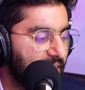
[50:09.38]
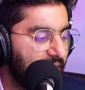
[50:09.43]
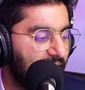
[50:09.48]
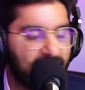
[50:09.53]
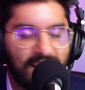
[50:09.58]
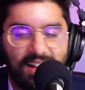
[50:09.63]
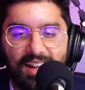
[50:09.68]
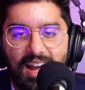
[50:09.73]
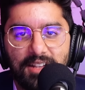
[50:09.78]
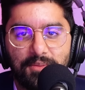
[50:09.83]

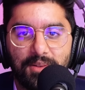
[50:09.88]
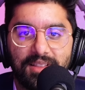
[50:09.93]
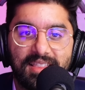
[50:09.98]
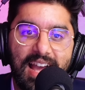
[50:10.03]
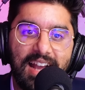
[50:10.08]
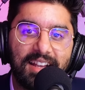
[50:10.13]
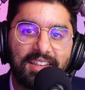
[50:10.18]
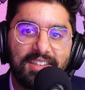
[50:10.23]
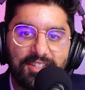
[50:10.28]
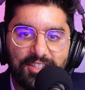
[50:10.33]
Okay, guys, well,
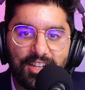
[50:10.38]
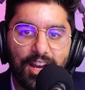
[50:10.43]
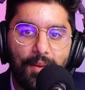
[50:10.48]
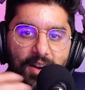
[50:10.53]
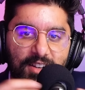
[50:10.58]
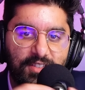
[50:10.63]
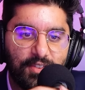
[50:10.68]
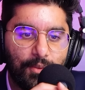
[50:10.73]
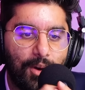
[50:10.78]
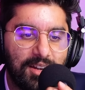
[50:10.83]
thank you so
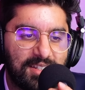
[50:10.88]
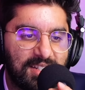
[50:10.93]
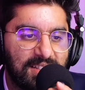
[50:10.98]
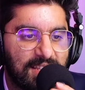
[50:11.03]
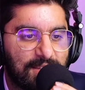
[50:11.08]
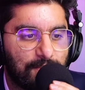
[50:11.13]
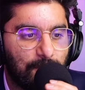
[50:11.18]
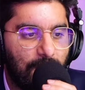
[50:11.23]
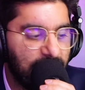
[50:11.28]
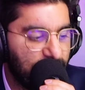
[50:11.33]
much for watching
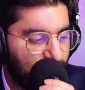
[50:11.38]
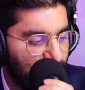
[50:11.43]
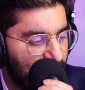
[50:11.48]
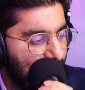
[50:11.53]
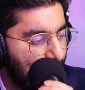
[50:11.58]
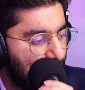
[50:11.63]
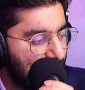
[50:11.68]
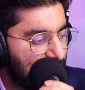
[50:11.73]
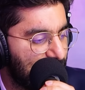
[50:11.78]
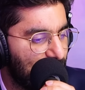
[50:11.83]
this wonderful
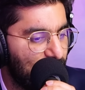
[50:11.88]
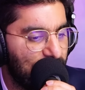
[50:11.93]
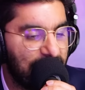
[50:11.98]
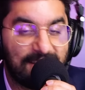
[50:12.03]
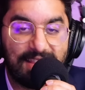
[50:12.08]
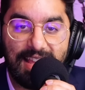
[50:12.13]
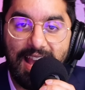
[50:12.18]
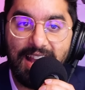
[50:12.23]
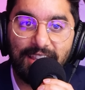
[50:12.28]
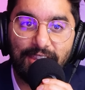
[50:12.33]
episode.
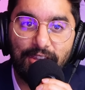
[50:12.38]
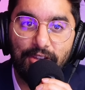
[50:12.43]
Thank